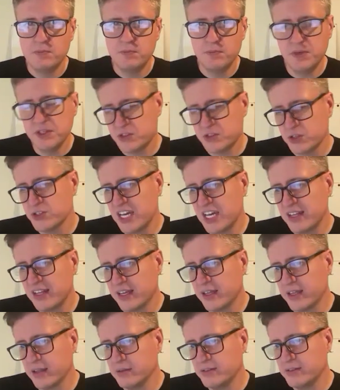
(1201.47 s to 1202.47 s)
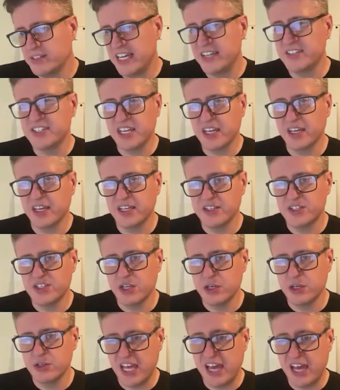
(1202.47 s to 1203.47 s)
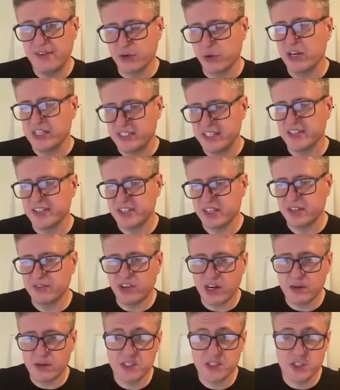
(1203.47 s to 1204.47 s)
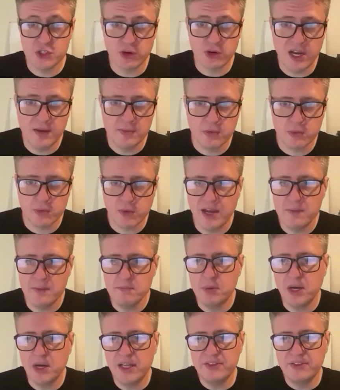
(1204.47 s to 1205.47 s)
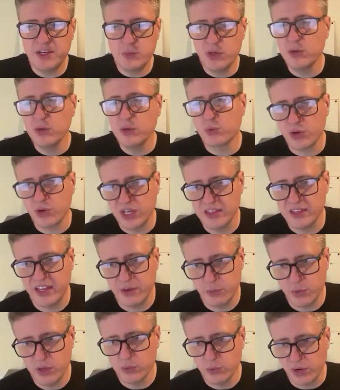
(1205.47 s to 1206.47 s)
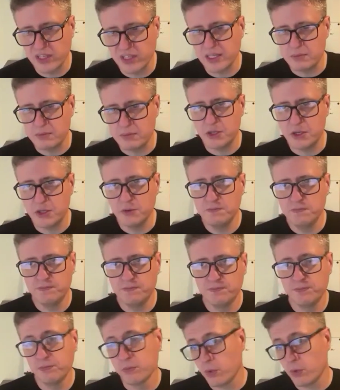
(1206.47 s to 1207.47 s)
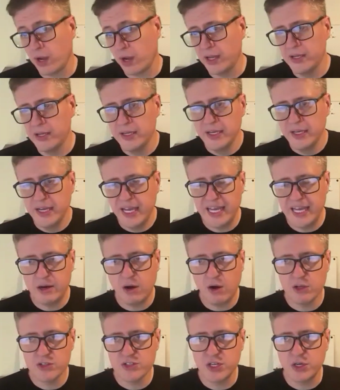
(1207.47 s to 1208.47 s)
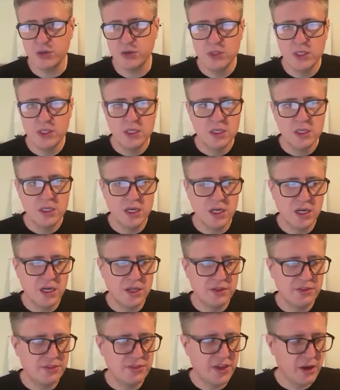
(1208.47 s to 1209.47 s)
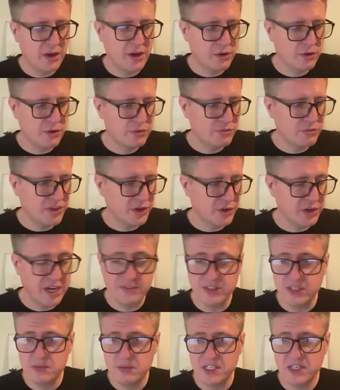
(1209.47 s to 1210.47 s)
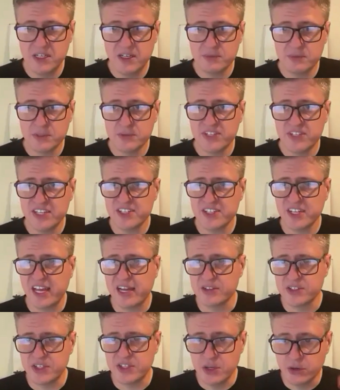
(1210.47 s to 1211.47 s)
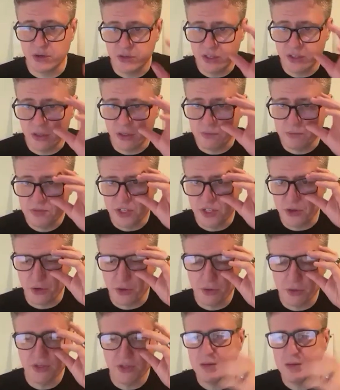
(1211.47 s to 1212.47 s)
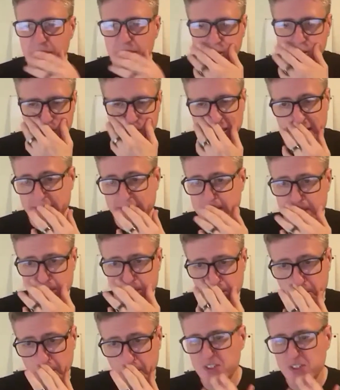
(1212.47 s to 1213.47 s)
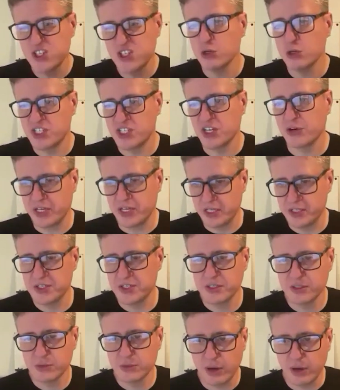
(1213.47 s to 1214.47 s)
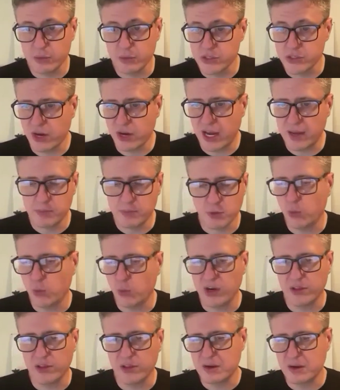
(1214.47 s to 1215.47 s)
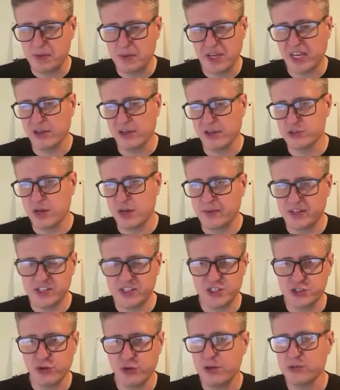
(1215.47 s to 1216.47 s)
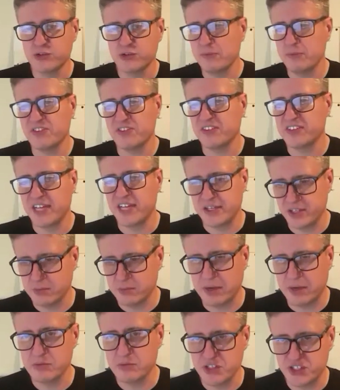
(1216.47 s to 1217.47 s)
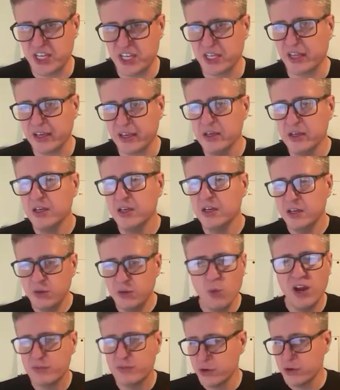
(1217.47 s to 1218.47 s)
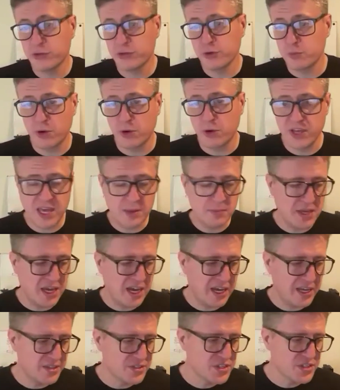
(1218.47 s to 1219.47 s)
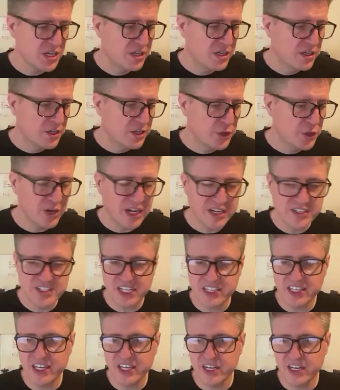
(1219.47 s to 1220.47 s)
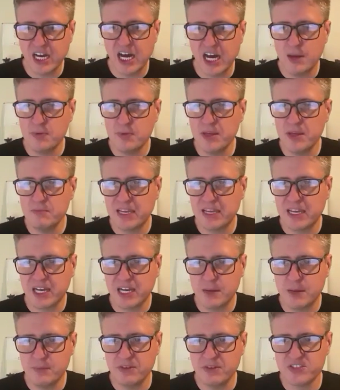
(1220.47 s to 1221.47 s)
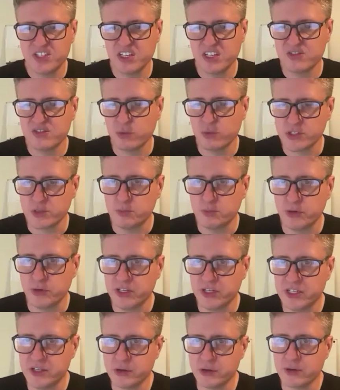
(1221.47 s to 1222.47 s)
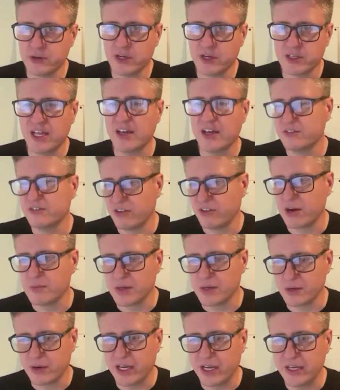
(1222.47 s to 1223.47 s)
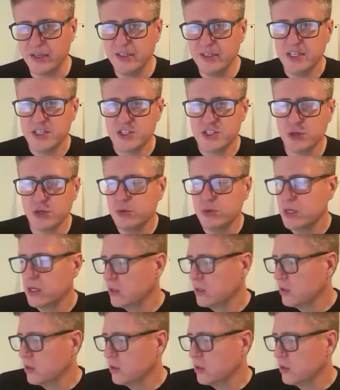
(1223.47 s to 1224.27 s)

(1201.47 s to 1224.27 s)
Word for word: it turns out like testing against those, they have a great testing environment, Stripe, right? But they will they will rate limit you, right? And also uh, they're they're going to have a limited number of test accounts that you can do. So you're only going to be able to get so so serious, right, with Stripe or one of those. I'm not picking on Stripe. Actually, Stripe, Stripe is fantastic, but I'm just saying like whatever your third party API is, you're not exactly going to copy make a copy of Salesforce and put it in your uh, cloud environment, right? So